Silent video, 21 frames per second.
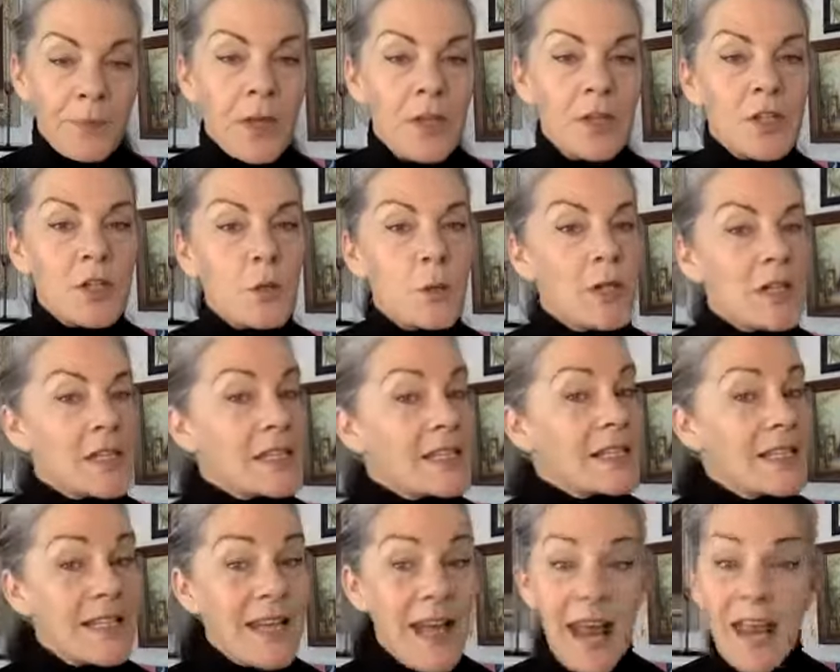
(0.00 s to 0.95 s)
to
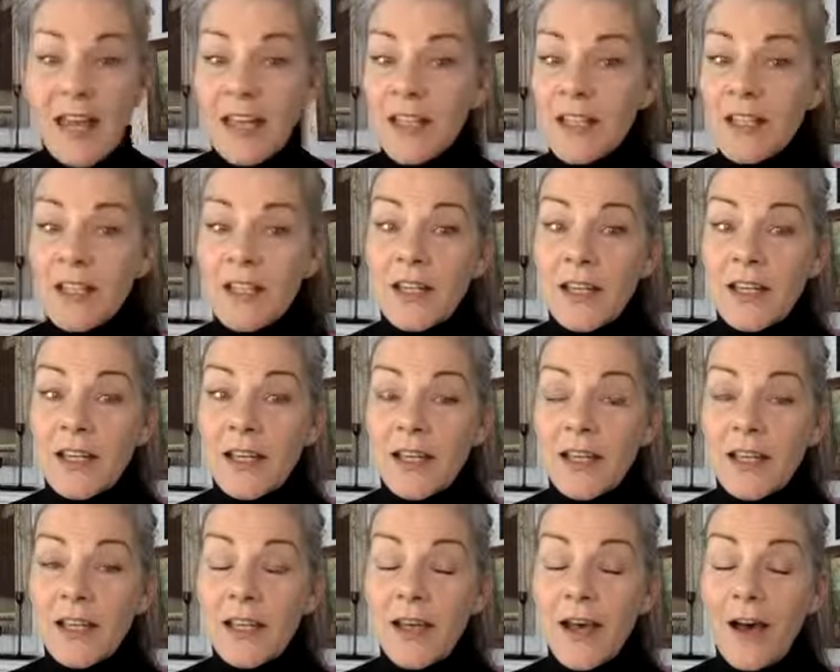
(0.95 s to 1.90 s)
extend
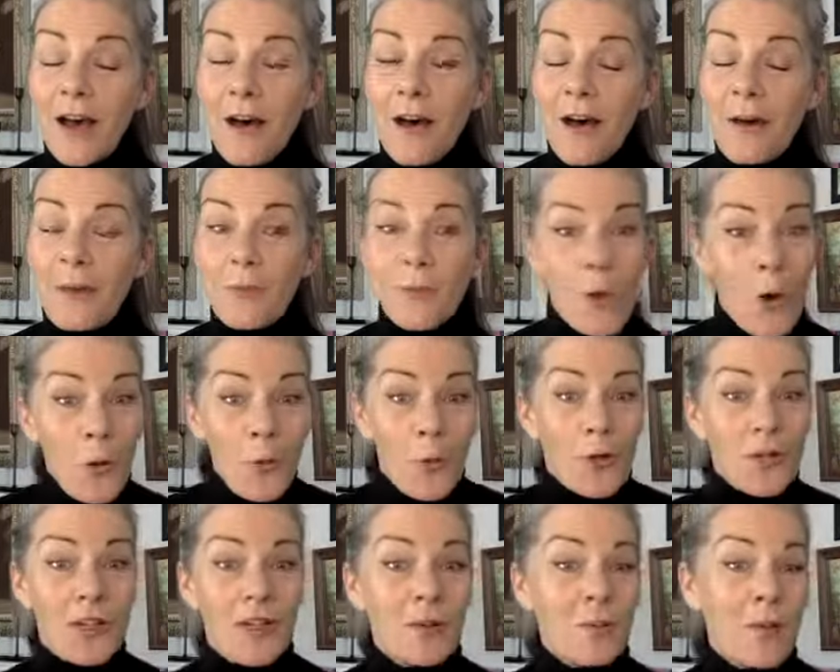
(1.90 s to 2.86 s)
not
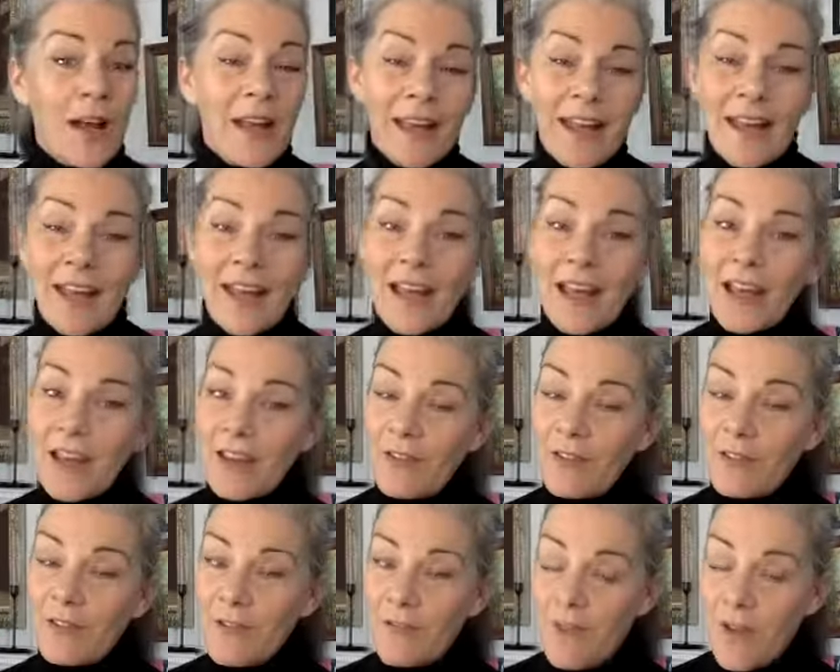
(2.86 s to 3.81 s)
washing my hair
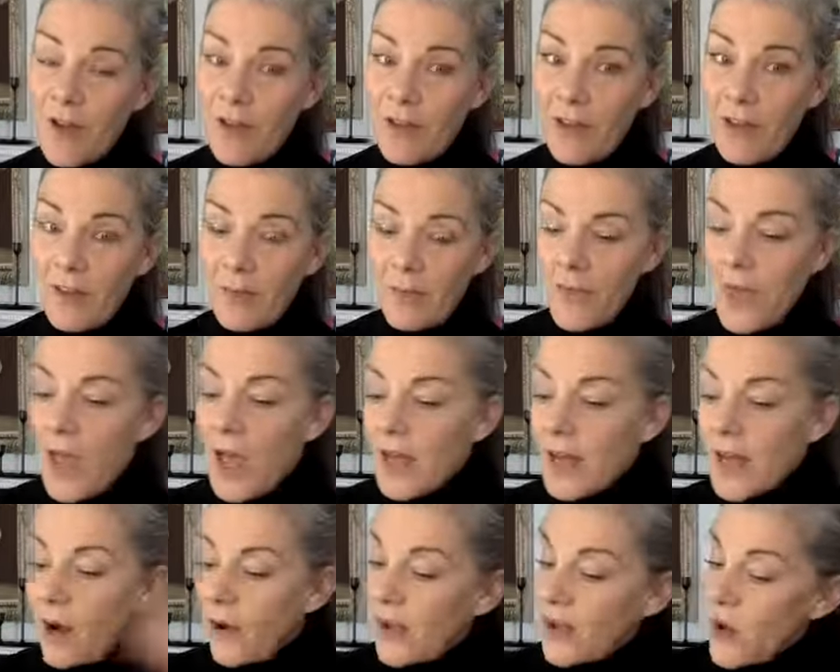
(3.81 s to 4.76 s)
even further.
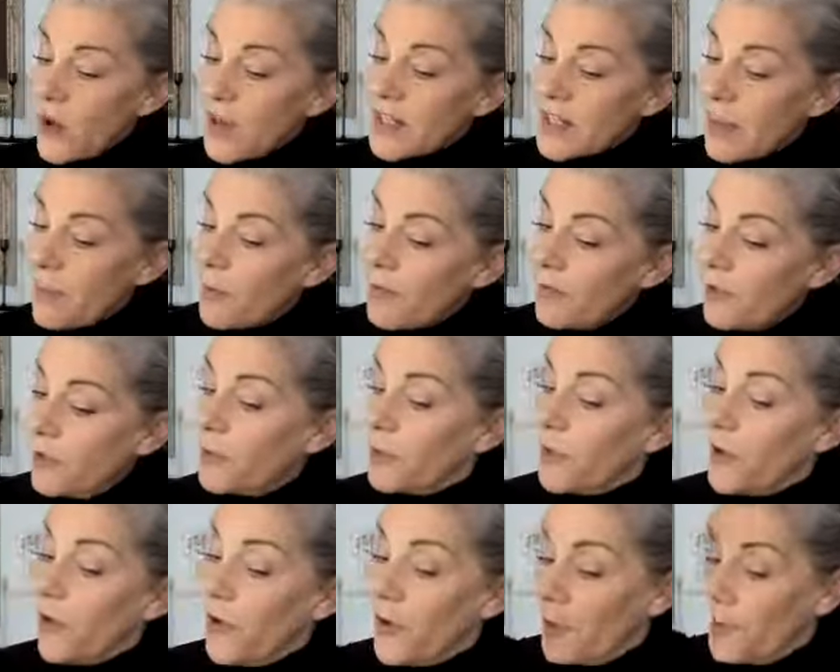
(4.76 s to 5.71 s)
Now, I know some of you are
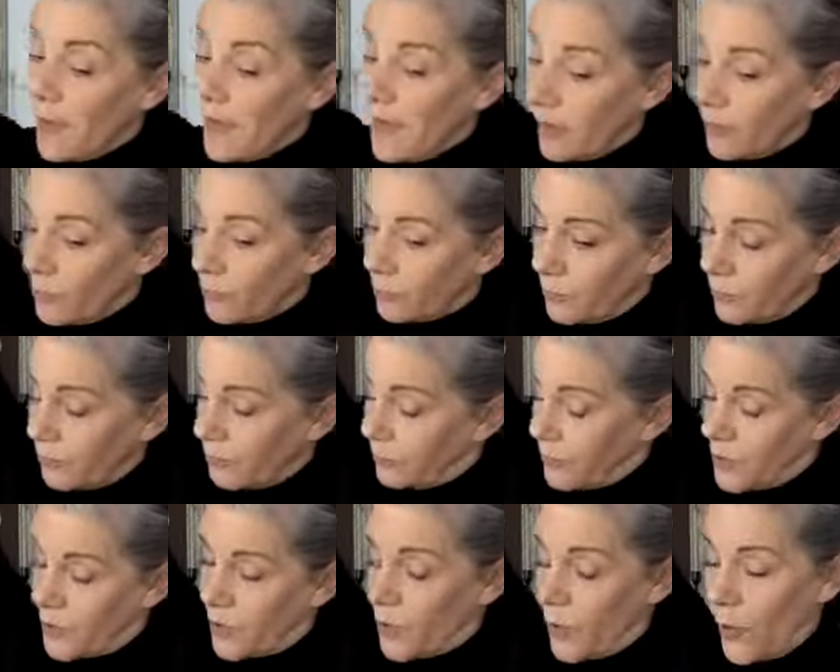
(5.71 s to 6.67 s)
going to be
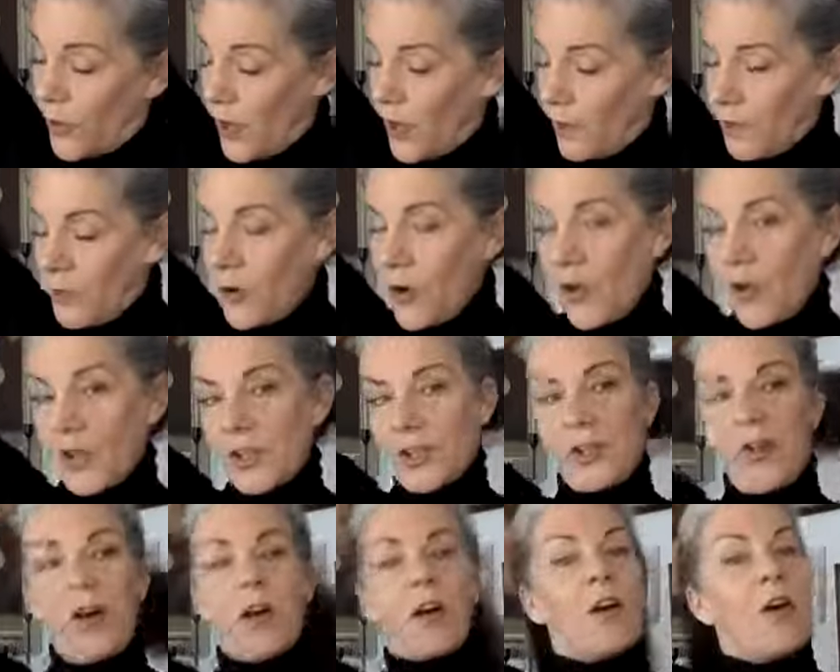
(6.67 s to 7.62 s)
screwing up your nose and
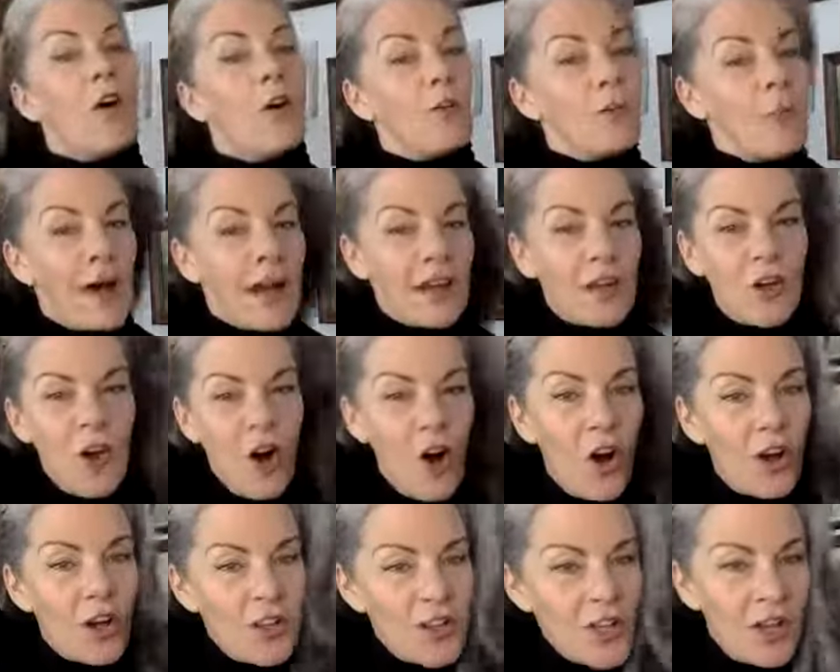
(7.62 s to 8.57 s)
going, oh my
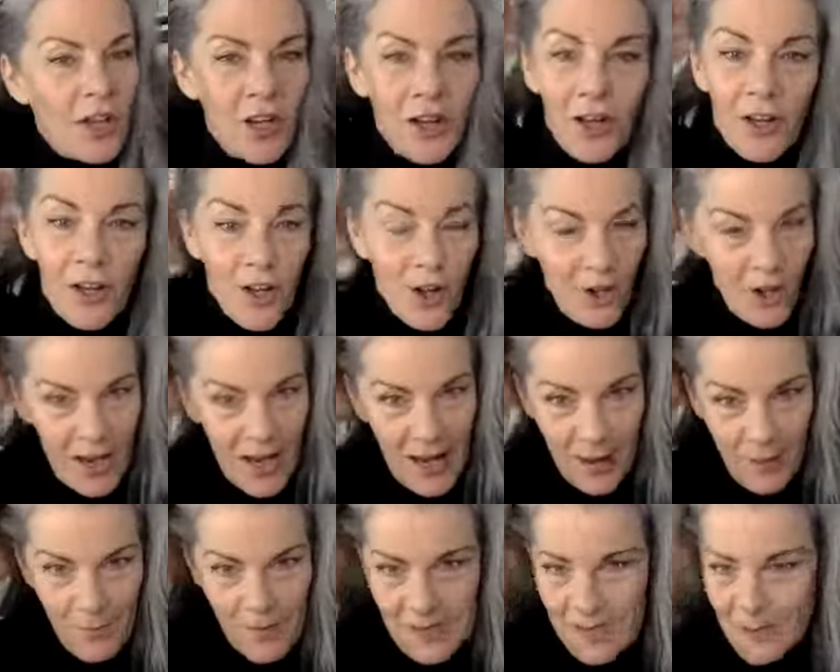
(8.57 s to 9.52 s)
God, her
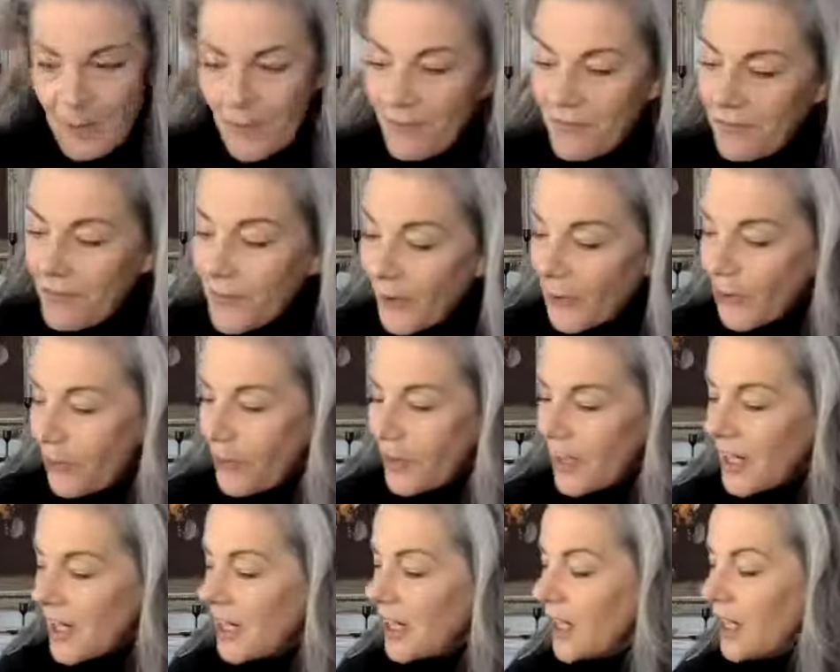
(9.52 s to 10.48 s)
hair must be
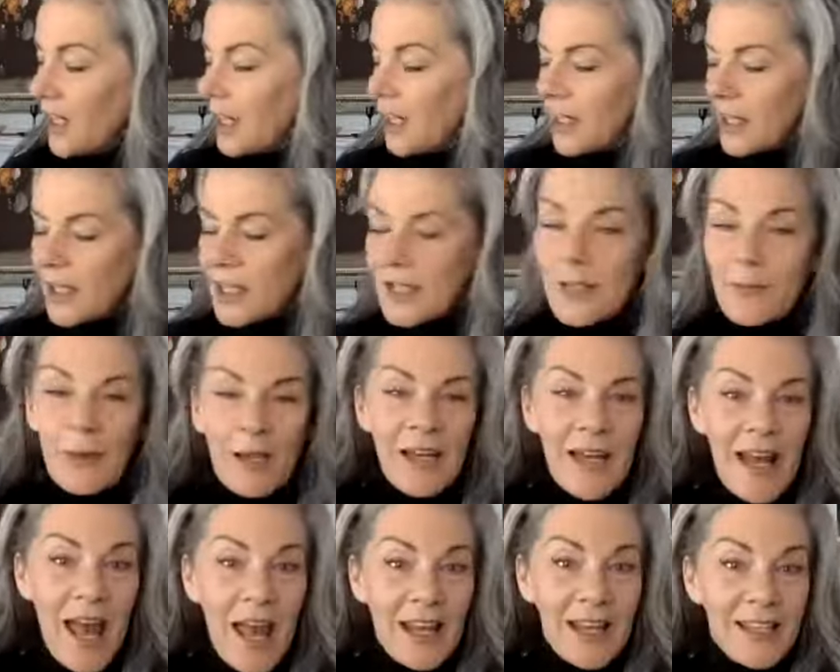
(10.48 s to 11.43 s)
filthy. It's
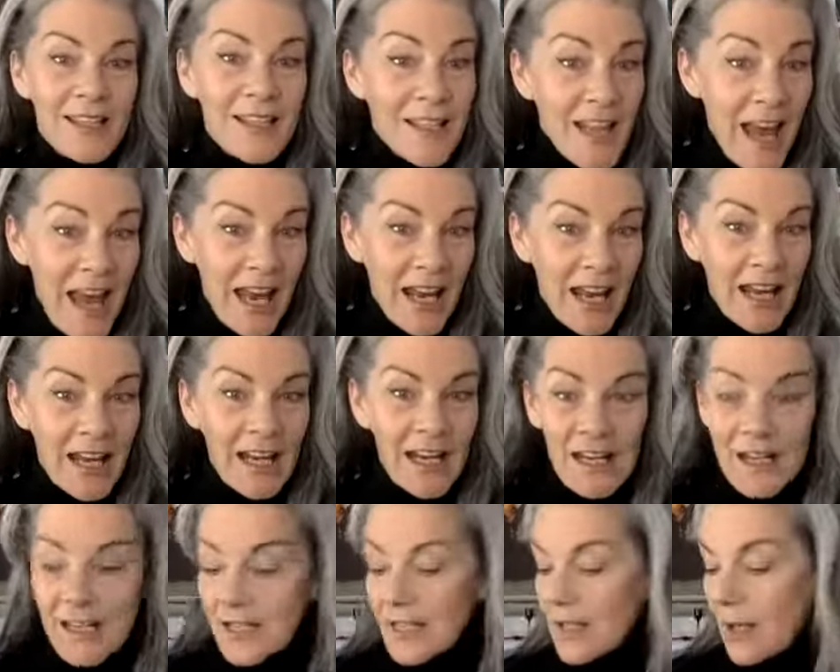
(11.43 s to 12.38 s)
been 8
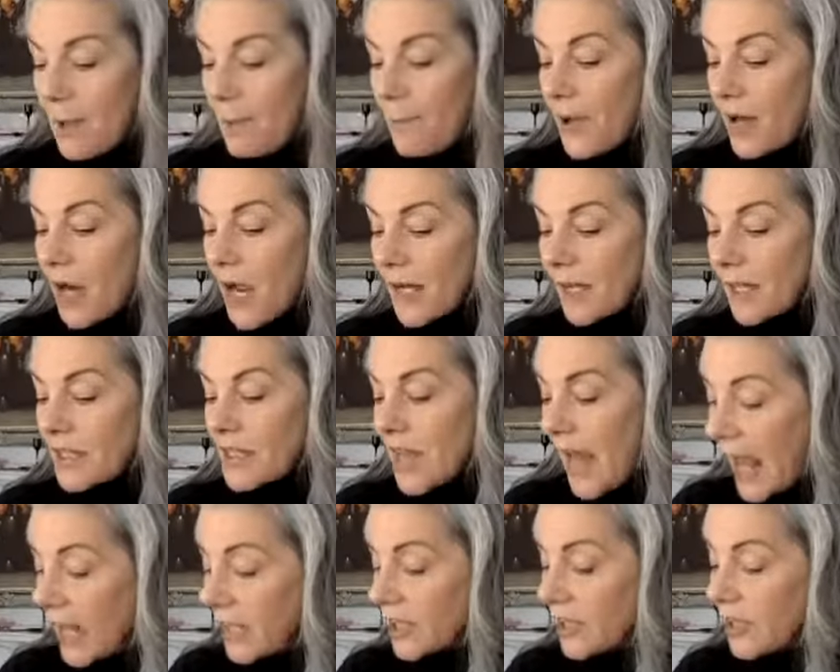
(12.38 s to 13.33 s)
days. But I can
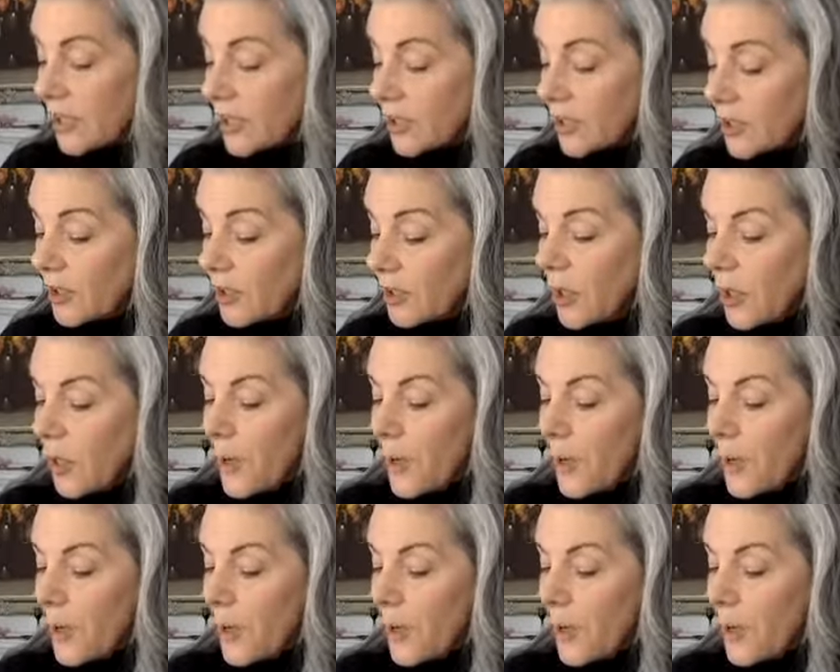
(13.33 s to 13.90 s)
tell you,